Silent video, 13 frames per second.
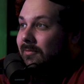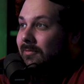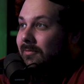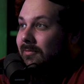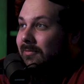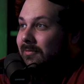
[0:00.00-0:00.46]

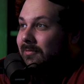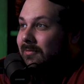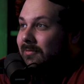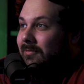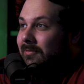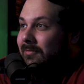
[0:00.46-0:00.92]

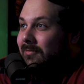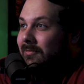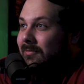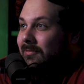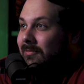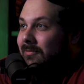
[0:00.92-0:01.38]

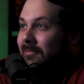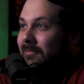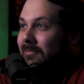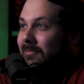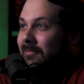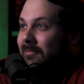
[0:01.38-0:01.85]

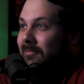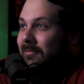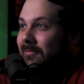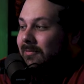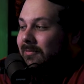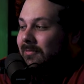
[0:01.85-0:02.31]

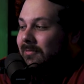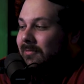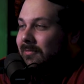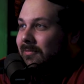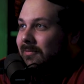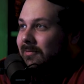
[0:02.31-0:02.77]

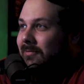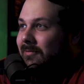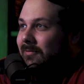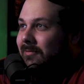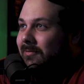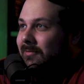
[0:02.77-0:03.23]

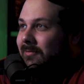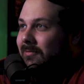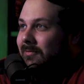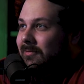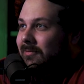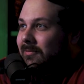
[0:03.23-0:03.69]

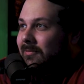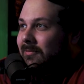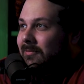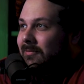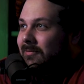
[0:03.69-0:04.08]
(silent)